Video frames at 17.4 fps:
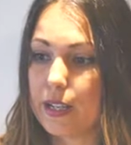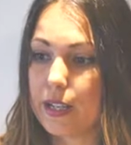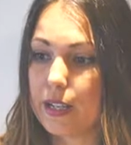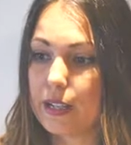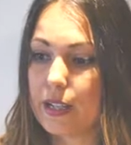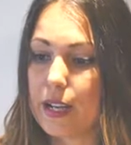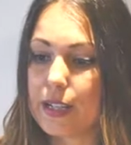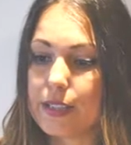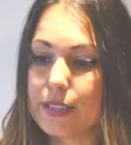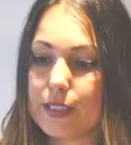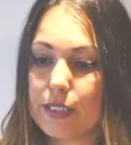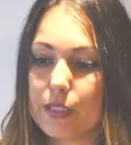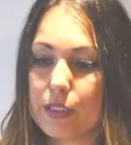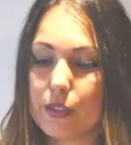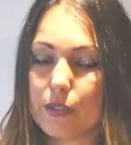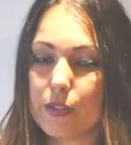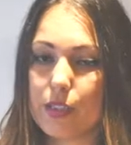
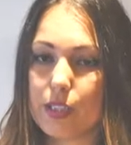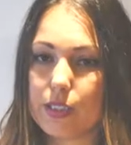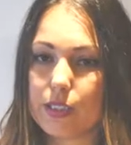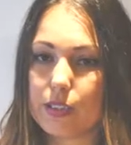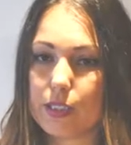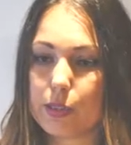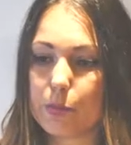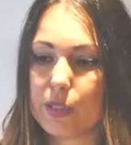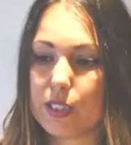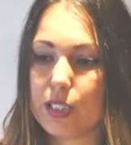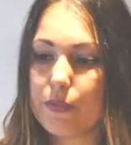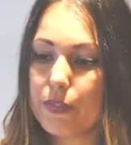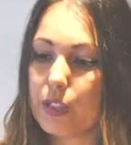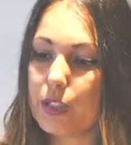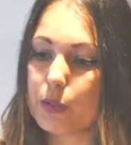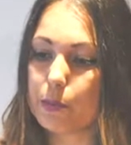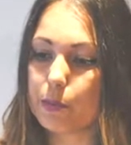analysis of these
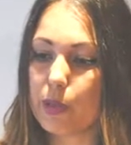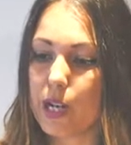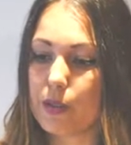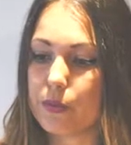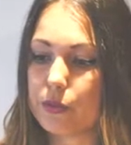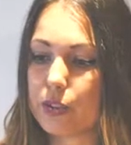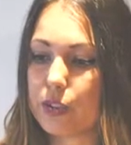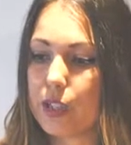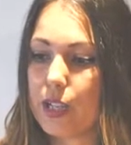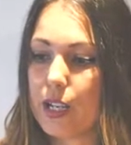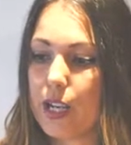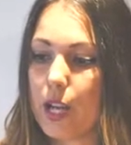specific compounds,